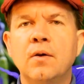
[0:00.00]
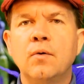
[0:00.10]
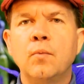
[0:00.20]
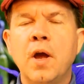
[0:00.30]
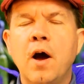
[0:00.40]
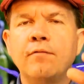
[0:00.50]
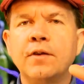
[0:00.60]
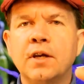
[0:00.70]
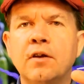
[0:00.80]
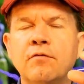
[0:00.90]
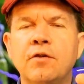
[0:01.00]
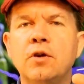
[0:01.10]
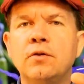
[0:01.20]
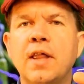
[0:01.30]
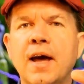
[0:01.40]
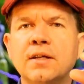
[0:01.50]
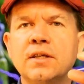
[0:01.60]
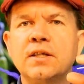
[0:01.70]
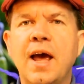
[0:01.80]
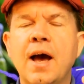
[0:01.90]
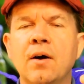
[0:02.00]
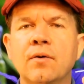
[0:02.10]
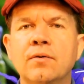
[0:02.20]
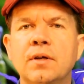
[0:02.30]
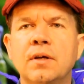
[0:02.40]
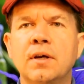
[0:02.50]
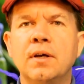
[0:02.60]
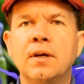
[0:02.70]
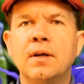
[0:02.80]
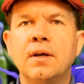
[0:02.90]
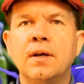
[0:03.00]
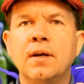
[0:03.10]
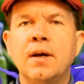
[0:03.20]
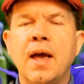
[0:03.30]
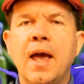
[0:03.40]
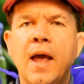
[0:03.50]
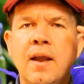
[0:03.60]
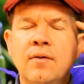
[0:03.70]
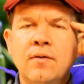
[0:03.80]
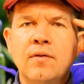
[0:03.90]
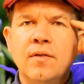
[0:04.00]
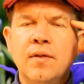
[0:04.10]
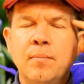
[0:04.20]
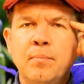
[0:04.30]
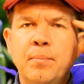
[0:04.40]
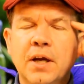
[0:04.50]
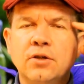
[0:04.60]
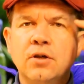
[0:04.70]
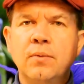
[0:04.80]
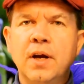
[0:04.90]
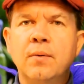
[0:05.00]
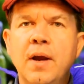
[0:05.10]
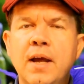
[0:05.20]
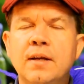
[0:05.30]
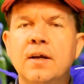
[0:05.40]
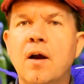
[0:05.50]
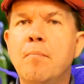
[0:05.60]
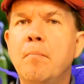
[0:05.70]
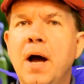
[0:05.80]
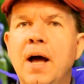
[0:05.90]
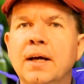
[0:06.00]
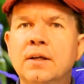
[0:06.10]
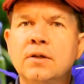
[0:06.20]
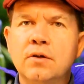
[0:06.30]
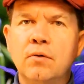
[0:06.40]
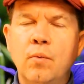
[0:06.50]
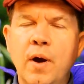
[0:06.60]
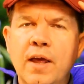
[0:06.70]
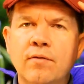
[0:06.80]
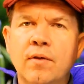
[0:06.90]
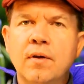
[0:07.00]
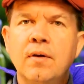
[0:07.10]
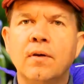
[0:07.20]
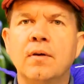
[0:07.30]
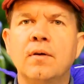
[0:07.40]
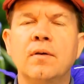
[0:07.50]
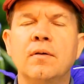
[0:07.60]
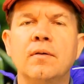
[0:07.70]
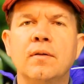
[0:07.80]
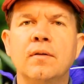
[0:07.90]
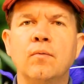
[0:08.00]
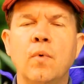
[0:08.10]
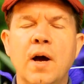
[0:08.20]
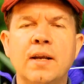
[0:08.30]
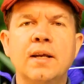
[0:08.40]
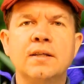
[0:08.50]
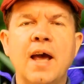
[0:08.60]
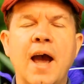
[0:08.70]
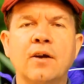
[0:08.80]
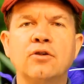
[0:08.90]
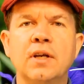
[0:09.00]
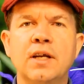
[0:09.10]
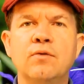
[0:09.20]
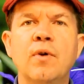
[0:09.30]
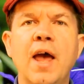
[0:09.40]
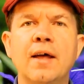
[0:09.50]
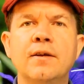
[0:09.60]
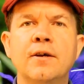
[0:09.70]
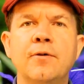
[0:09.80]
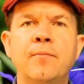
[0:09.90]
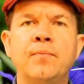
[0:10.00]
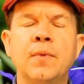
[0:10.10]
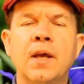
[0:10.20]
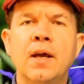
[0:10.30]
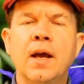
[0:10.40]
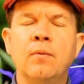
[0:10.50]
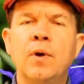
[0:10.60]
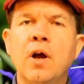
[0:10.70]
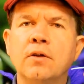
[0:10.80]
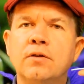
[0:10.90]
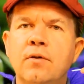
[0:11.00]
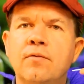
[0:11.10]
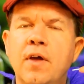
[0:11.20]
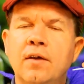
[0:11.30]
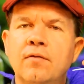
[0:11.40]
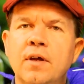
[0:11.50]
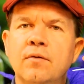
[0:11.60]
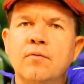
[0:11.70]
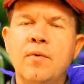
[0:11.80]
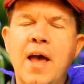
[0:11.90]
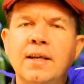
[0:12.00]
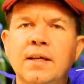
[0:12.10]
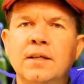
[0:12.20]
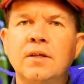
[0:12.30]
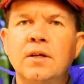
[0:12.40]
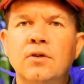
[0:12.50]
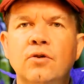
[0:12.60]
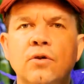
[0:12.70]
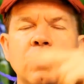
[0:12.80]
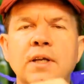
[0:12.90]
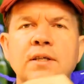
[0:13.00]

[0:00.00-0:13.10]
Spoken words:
we often confuse that sound and the picture we create in our minds with what is actually red. And we also think that red is truly